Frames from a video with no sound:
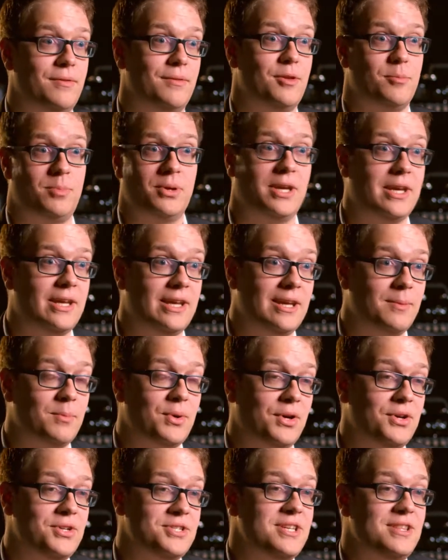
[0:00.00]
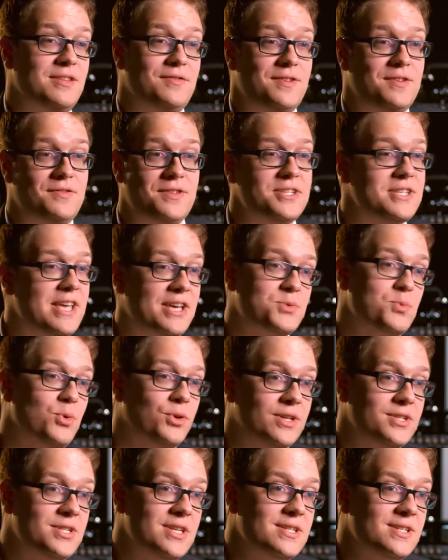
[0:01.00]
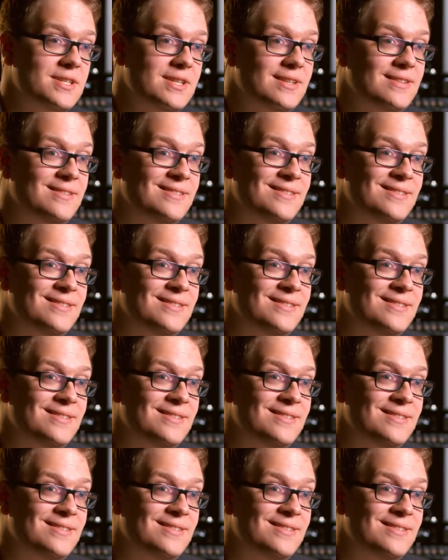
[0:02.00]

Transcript: the beginning, because in the 50s that's what existed.